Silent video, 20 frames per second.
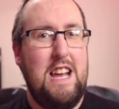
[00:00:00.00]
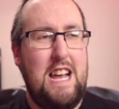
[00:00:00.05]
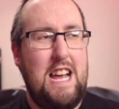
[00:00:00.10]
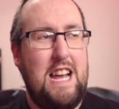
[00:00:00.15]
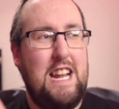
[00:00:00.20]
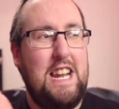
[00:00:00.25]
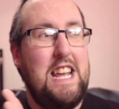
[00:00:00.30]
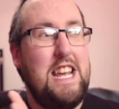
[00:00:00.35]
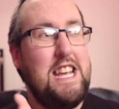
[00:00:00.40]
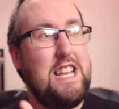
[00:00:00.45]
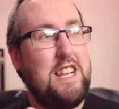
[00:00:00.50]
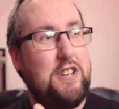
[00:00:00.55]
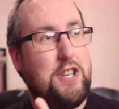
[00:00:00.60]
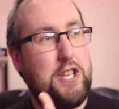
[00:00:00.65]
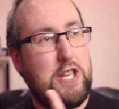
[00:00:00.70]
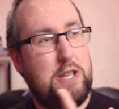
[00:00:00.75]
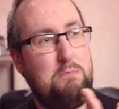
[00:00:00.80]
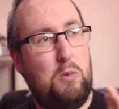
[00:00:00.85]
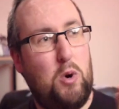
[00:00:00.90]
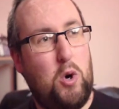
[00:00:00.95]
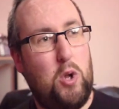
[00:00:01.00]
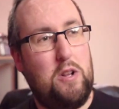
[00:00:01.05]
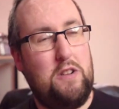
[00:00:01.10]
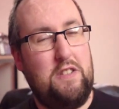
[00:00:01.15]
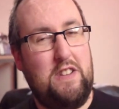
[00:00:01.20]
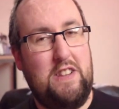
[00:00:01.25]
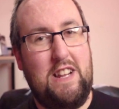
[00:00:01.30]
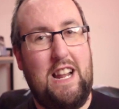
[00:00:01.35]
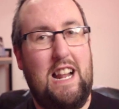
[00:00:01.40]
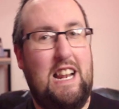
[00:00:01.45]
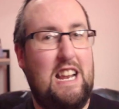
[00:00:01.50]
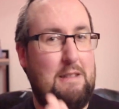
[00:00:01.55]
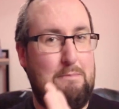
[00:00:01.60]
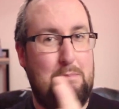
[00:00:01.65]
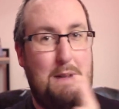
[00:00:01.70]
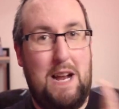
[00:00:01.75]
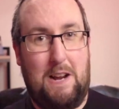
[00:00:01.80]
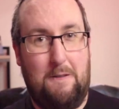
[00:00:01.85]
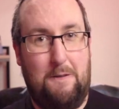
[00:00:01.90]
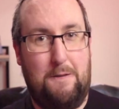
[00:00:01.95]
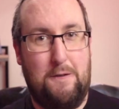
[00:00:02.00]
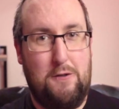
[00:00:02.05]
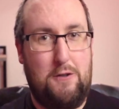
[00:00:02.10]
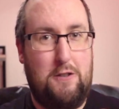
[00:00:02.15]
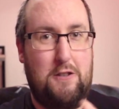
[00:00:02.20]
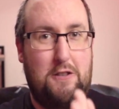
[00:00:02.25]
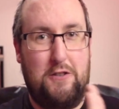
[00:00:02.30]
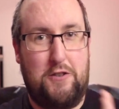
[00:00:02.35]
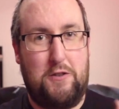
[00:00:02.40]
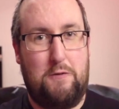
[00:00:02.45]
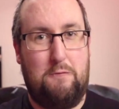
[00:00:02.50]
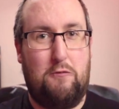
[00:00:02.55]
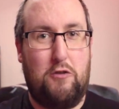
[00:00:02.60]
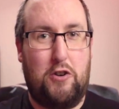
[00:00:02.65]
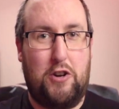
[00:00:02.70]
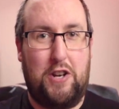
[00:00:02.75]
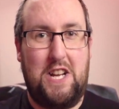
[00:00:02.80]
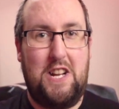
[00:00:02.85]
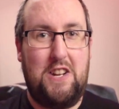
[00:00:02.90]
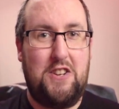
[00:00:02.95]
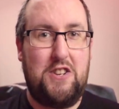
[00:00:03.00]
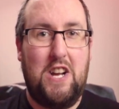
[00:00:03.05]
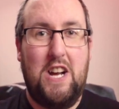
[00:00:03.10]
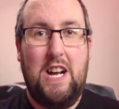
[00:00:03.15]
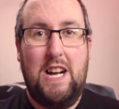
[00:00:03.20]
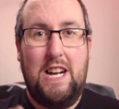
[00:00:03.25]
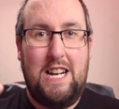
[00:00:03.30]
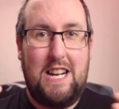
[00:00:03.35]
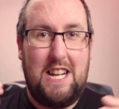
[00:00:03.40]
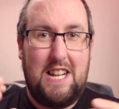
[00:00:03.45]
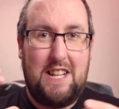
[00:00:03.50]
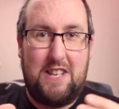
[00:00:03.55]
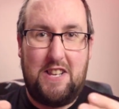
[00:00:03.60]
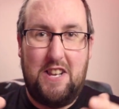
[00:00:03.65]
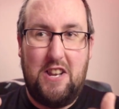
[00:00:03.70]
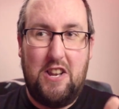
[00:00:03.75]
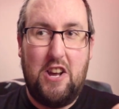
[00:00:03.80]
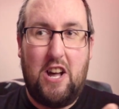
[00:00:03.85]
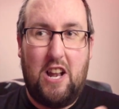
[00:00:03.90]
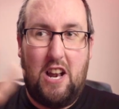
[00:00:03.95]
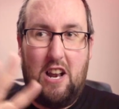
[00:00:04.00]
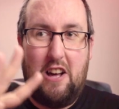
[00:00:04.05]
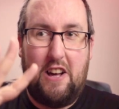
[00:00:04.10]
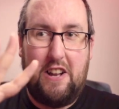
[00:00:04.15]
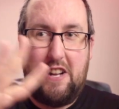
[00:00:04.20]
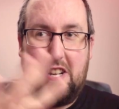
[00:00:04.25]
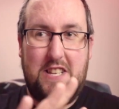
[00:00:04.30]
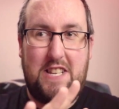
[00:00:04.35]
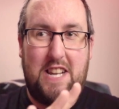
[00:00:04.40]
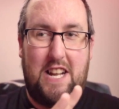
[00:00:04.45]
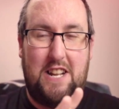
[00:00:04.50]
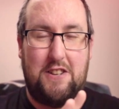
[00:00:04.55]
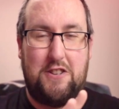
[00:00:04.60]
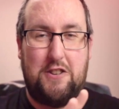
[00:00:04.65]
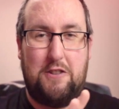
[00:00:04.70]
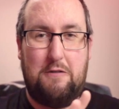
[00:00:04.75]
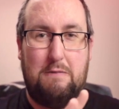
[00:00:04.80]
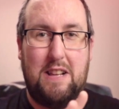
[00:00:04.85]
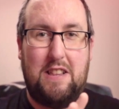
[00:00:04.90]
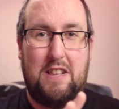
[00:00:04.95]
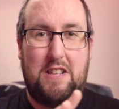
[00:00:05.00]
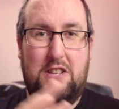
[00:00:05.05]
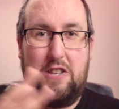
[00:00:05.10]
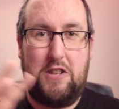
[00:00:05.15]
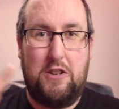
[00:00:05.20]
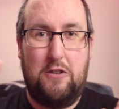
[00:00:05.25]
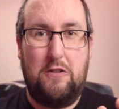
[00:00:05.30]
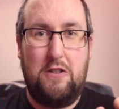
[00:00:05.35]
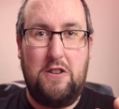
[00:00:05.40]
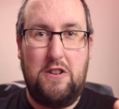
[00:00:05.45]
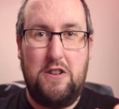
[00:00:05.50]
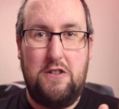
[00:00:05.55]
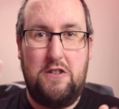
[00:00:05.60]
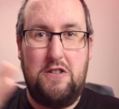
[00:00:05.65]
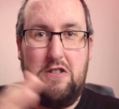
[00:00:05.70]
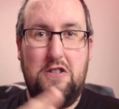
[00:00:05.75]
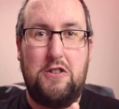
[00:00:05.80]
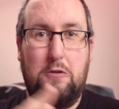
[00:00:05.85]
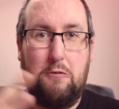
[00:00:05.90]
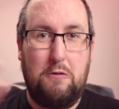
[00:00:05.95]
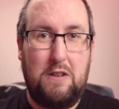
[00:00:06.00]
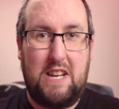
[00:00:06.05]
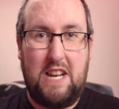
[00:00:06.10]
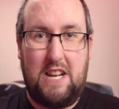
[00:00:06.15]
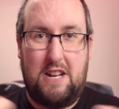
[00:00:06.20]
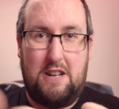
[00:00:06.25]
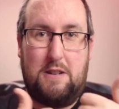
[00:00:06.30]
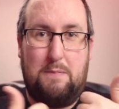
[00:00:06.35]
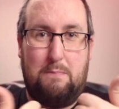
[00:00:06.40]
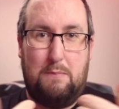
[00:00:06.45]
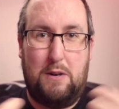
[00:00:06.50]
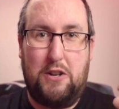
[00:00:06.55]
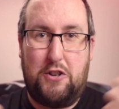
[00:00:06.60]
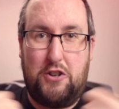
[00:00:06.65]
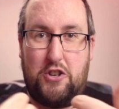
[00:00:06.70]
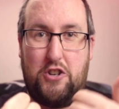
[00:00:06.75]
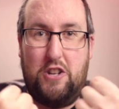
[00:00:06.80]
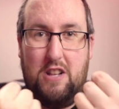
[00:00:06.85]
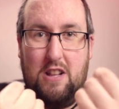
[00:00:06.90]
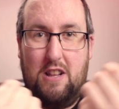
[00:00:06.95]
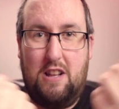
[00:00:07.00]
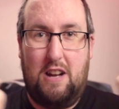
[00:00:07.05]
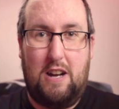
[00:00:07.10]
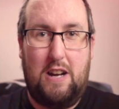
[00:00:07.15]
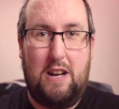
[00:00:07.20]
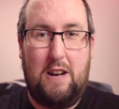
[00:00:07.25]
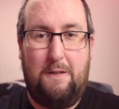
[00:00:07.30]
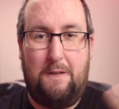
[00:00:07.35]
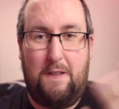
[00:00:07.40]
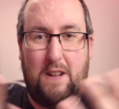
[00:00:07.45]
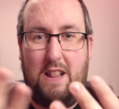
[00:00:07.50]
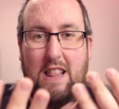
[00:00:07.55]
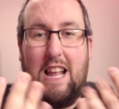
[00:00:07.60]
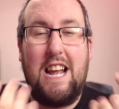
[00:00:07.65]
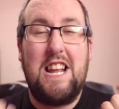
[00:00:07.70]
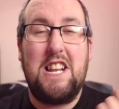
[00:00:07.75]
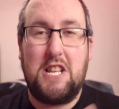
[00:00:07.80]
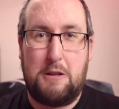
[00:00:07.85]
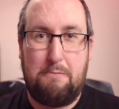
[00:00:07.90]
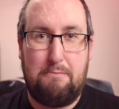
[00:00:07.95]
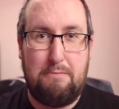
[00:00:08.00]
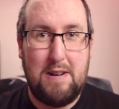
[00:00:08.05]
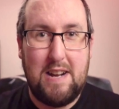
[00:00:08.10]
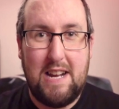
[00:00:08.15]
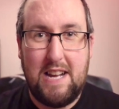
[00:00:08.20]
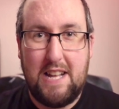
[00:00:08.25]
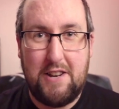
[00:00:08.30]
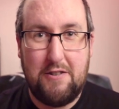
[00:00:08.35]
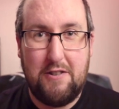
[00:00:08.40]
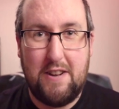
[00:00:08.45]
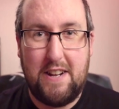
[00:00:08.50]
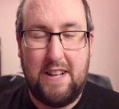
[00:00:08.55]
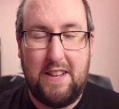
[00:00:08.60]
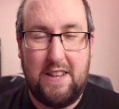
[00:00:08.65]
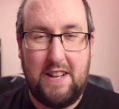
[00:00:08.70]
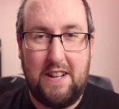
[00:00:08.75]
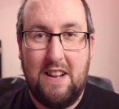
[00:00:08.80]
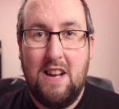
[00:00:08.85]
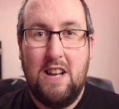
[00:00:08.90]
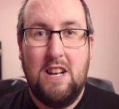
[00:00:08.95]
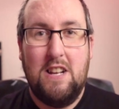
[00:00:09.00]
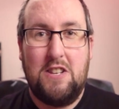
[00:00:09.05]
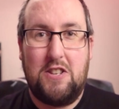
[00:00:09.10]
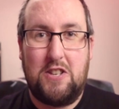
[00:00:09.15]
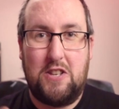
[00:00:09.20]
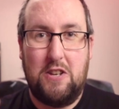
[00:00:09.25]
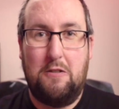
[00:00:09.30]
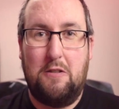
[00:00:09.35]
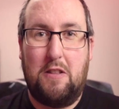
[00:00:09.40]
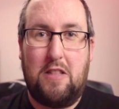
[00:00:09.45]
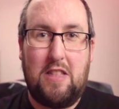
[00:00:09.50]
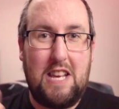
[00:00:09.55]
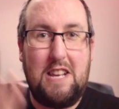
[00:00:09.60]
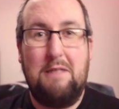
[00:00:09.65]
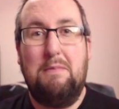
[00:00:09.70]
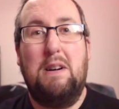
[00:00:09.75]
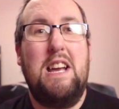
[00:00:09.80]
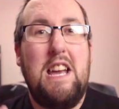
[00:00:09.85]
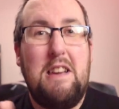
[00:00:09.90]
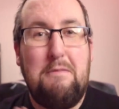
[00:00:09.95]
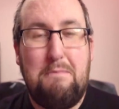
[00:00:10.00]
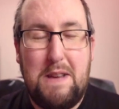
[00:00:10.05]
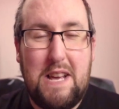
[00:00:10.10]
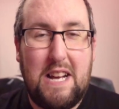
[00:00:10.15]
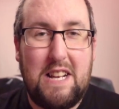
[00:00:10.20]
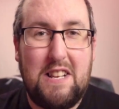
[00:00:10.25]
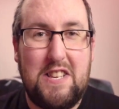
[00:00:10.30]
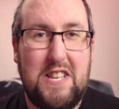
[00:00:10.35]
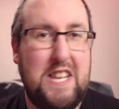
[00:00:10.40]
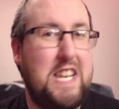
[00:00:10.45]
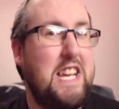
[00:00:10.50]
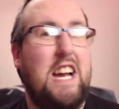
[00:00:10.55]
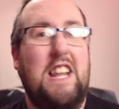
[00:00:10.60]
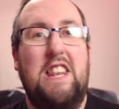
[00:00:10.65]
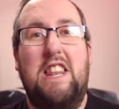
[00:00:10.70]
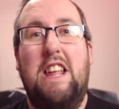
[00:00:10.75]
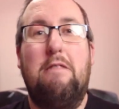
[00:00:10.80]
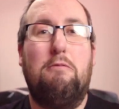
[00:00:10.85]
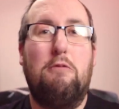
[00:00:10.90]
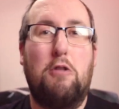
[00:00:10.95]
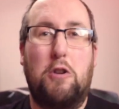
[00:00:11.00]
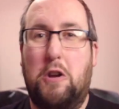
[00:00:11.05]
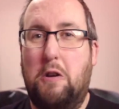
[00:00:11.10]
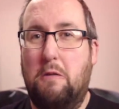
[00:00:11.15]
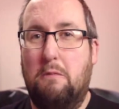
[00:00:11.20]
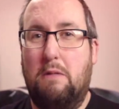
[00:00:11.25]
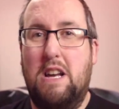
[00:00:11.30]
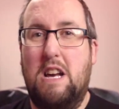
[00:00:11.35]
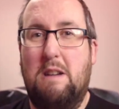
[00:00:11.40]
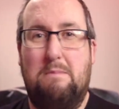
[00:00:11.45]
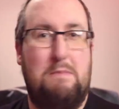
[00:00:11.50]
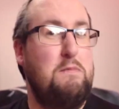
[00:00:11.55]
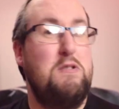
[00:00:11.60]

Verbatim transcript: Anything smaller than that, like micro four thirds of 1 inch, it's not a lot of sensor width, so you don't get as much of a light spread or anything. So think about APS-C and then work your way up.